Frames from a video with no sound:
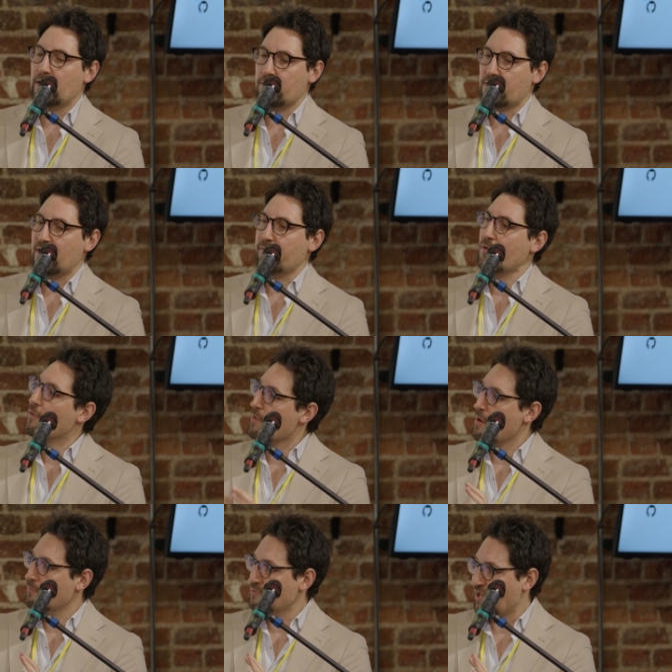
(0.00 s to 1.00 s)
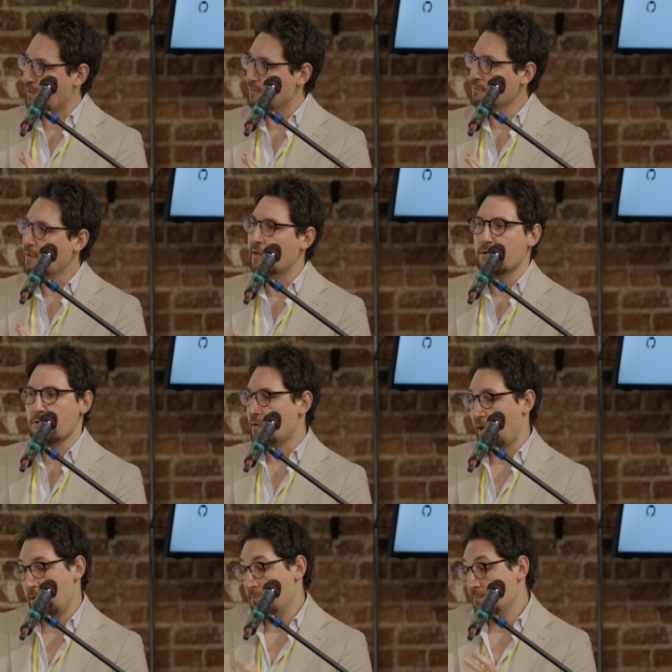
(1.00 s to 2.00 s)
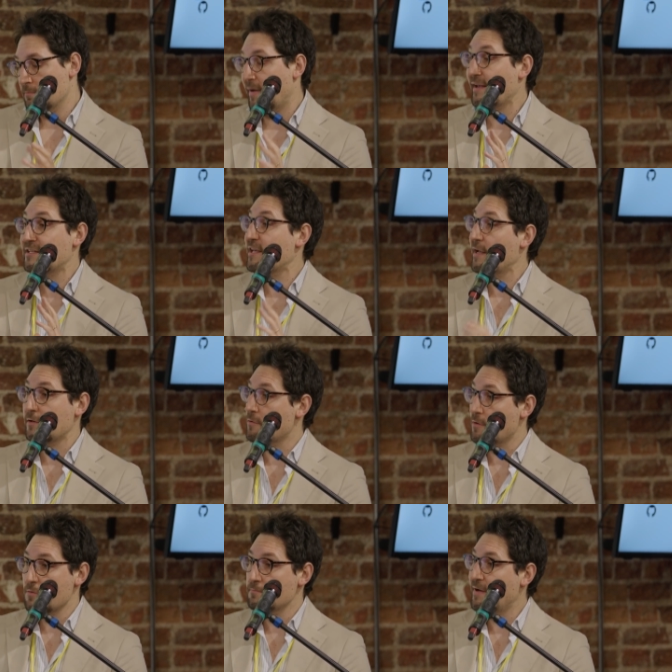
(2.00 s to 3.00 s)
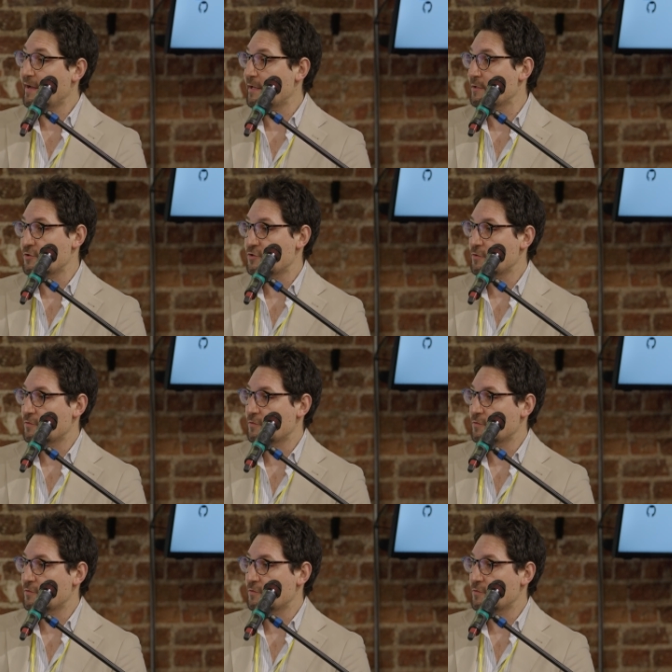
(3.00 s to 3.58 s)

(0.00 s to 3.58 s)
you can have your own channel and you can maintain your own package.